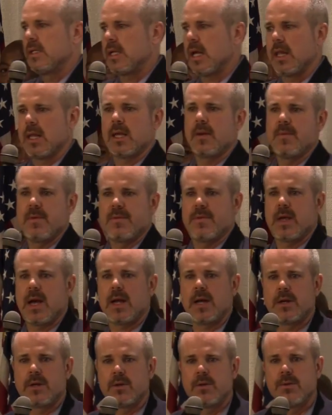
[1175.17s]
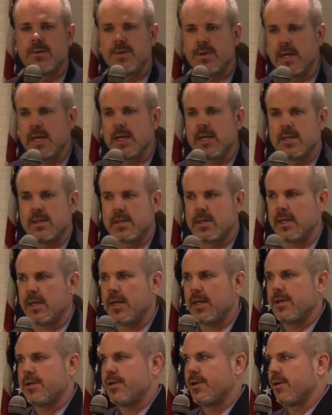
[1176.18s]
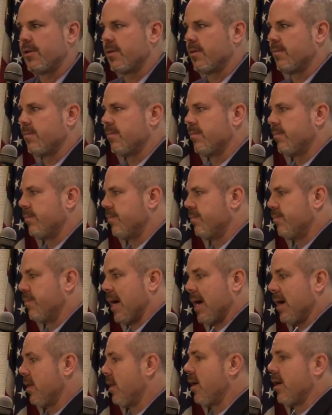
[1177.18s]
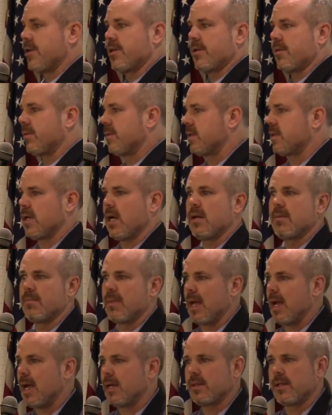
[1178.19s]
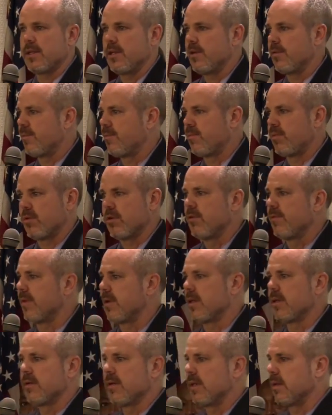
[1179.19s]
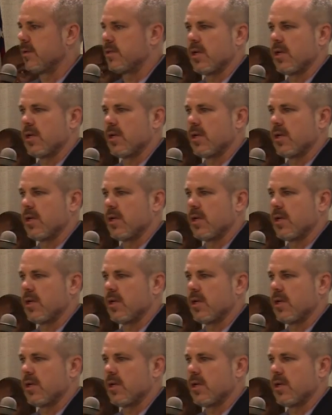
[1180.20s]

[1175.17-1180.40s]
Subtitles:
telling him you've got to do this to get your biological son back that you've proven and